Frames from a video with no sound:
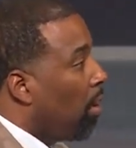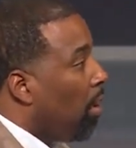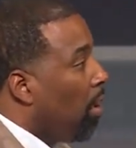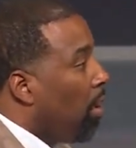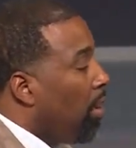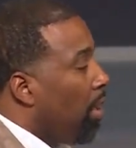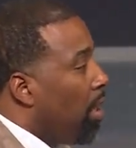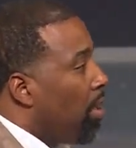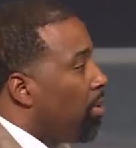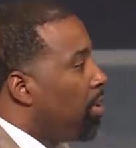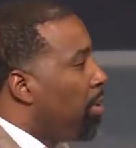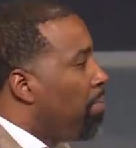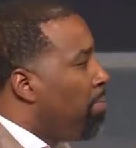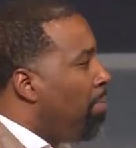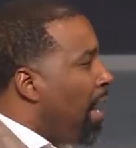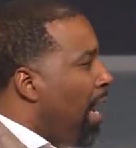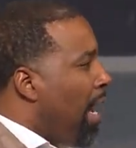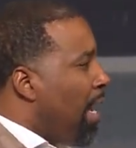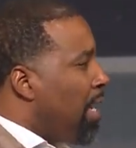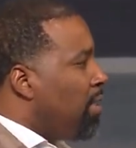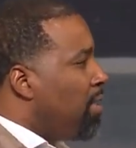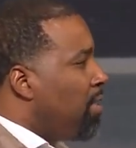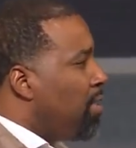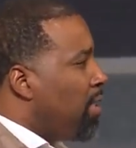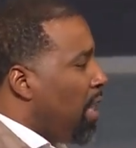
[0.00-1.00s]
There's some
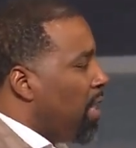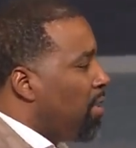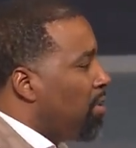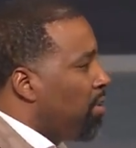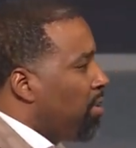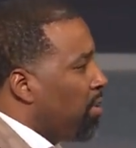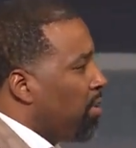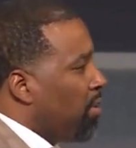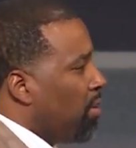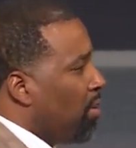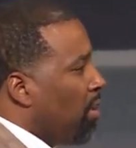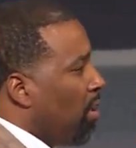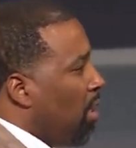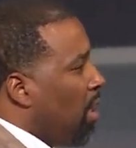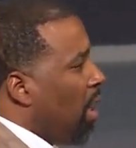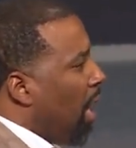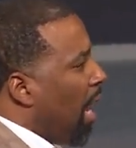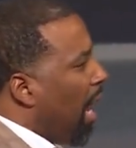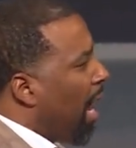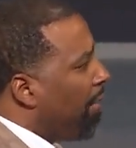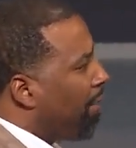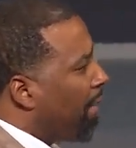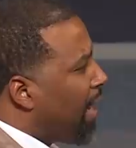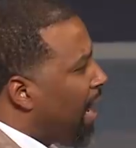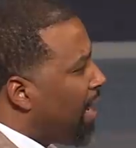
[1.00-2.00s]
mindsets
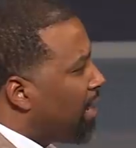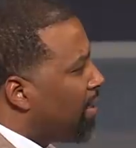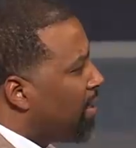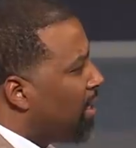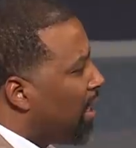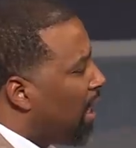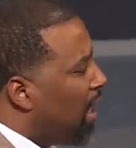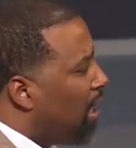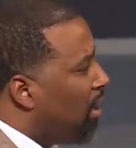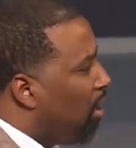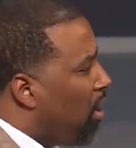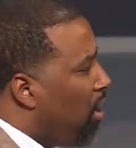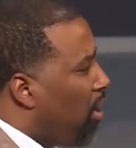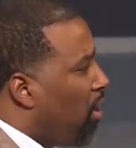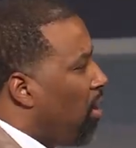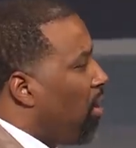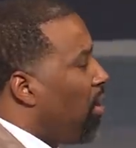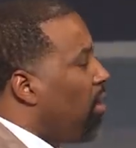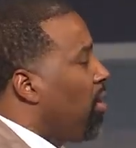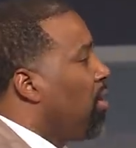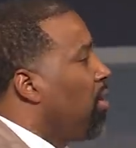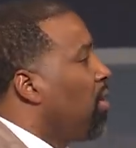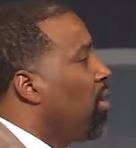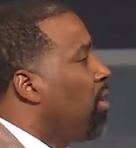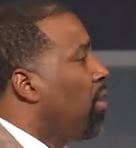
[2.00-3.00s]
I've got to unlearn.
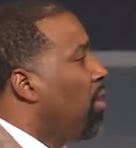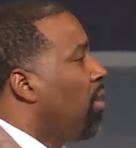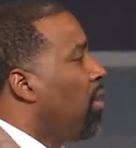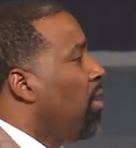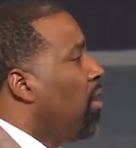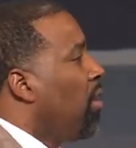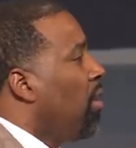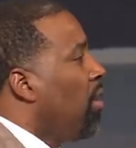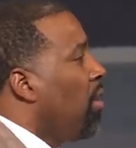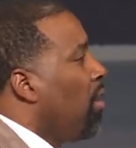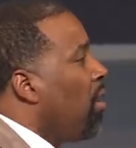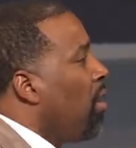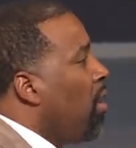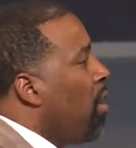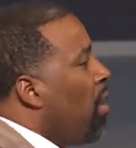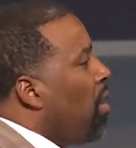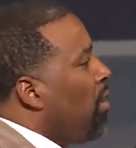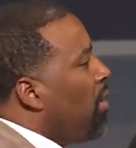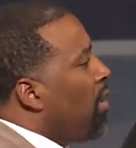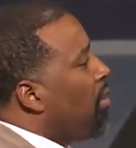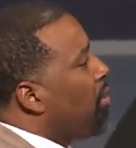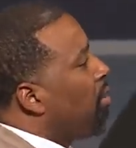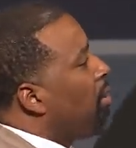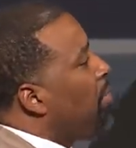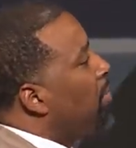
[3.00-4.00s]

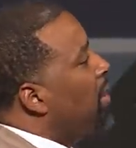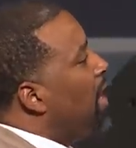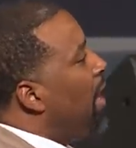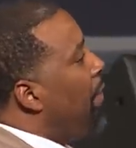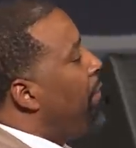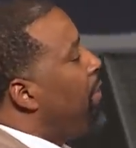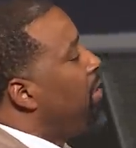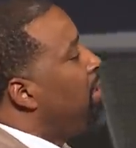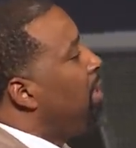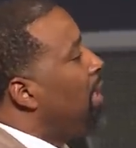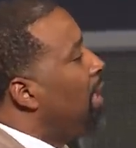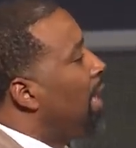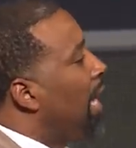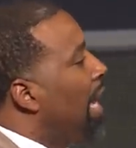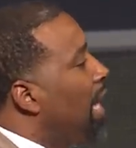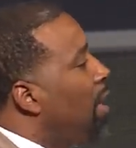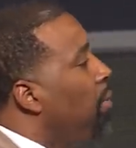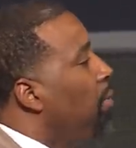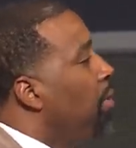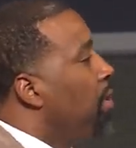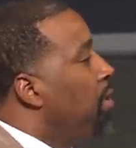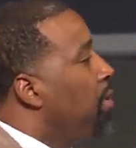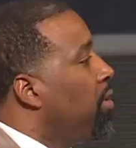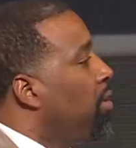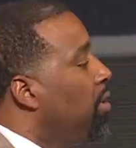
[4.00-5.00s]
There's some deficit
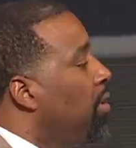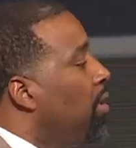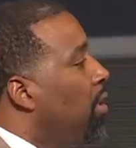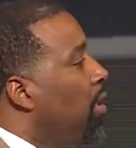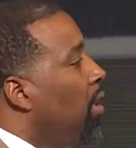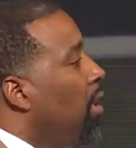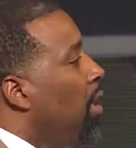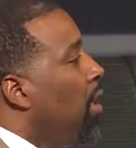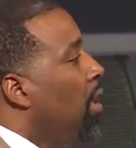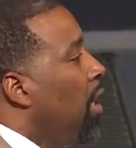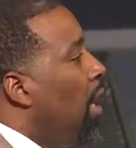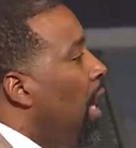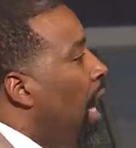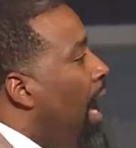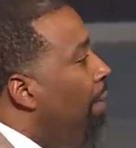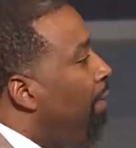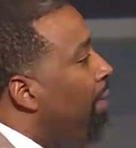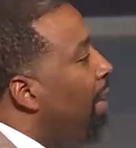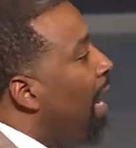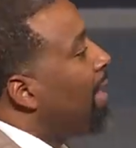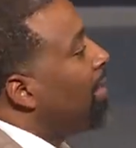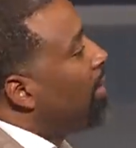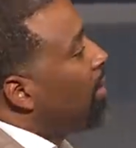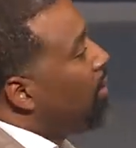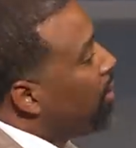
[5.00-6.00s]
language I've
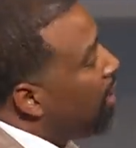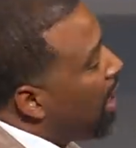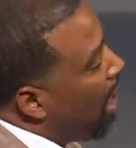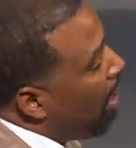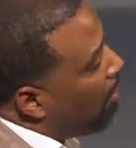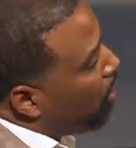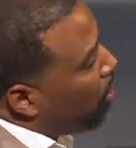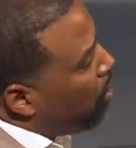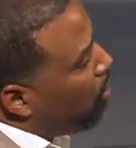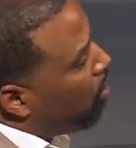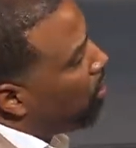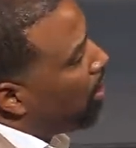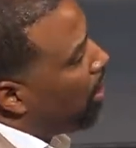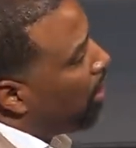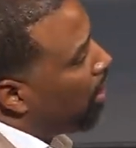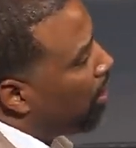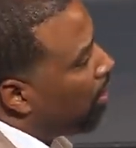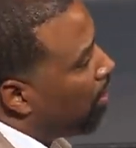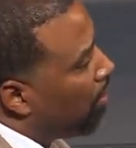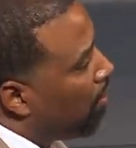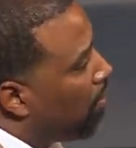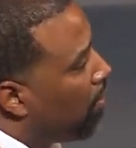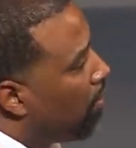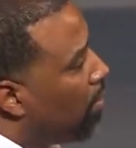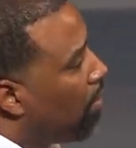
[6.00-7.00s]
got to stop using.
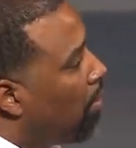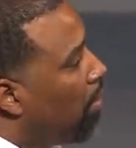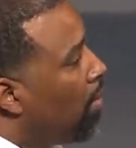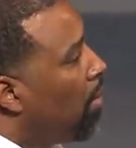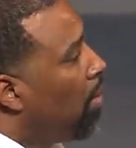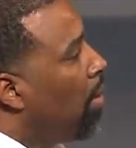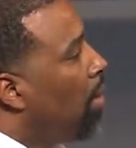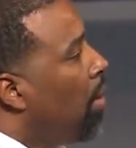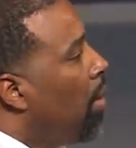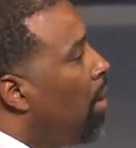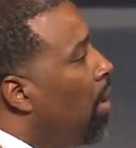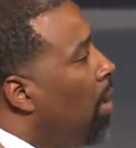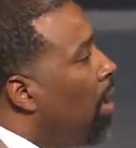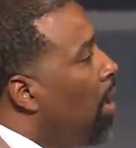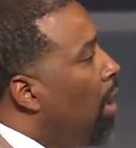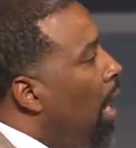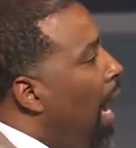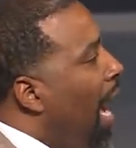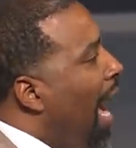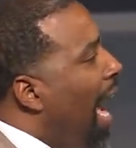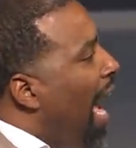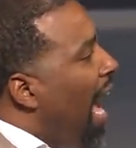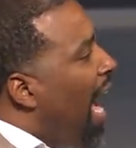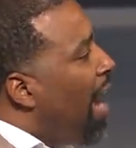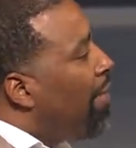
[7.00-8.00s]

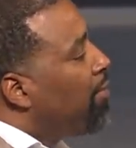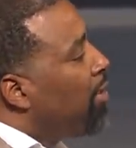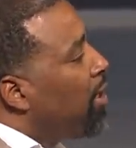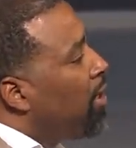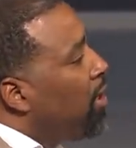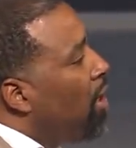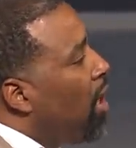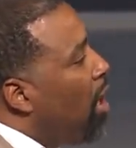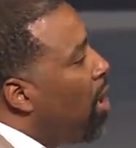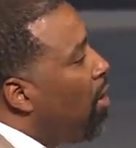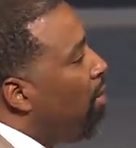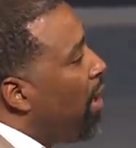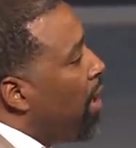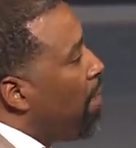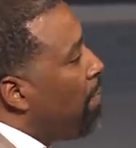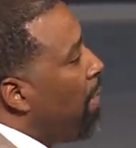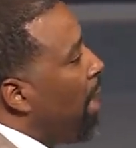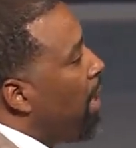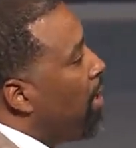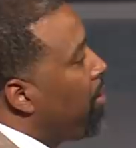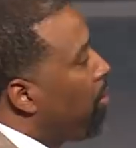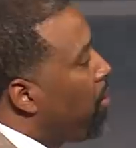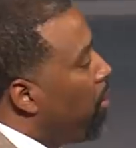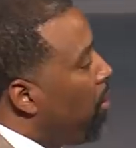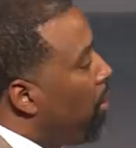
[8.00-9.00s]
I have to narrate my
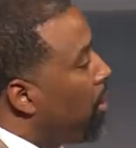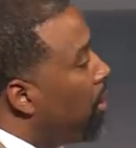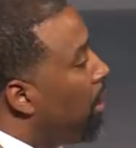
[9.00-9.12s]
story.